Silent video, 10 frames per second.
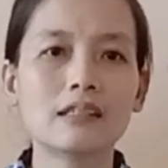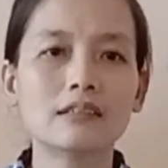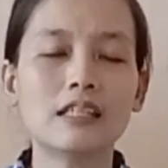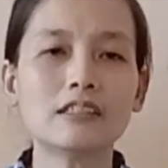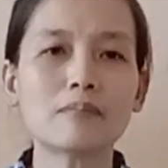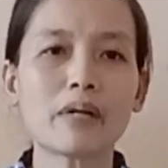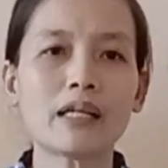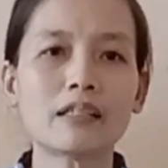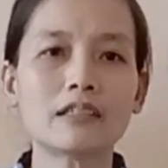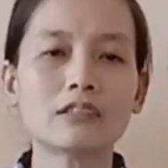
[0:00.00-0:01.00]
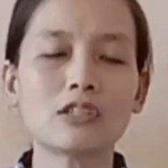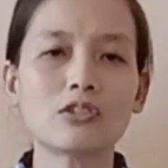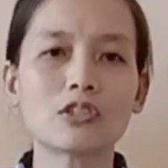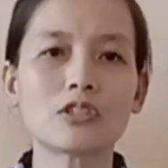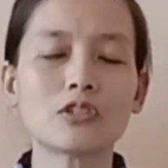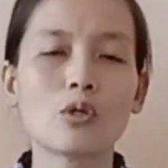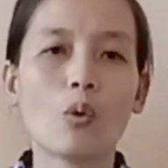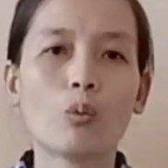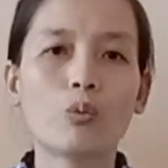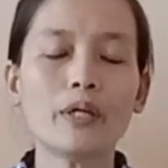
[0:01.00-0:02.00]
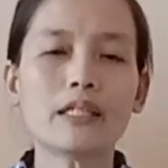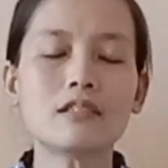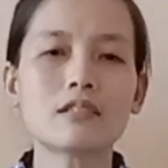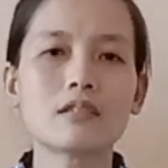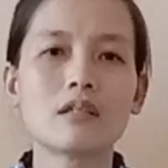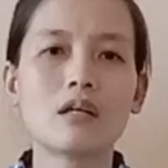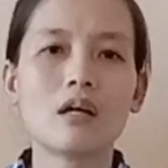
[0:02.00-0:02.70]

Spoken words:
determiners such as which,